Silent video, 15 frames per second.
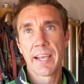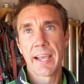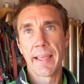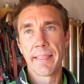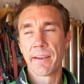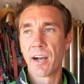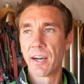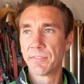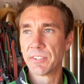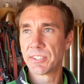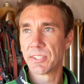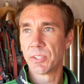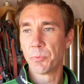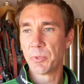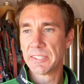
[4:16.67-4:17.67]
And then
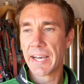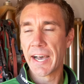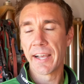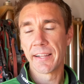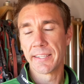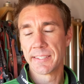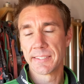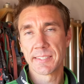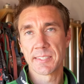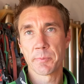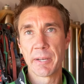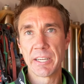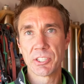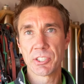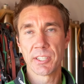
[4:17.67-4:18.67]
obviously we dial in the
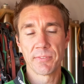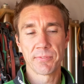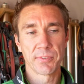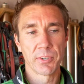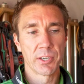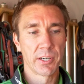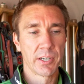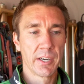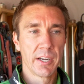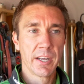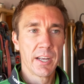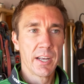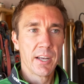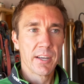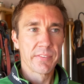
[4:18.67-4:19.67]
suspension for
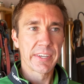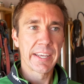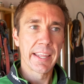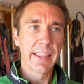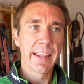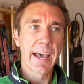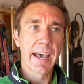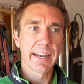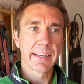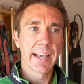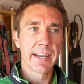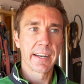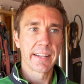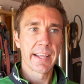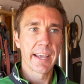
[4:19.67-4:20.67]
getting that
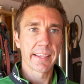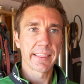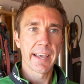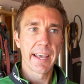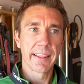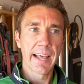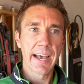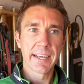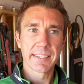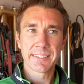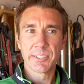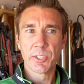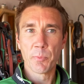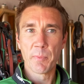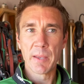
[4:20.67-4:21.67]
kind of like that
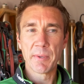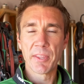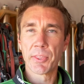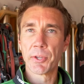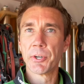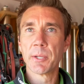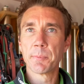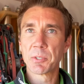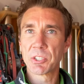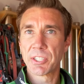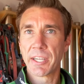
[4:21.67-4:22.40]
last, maybe 30%,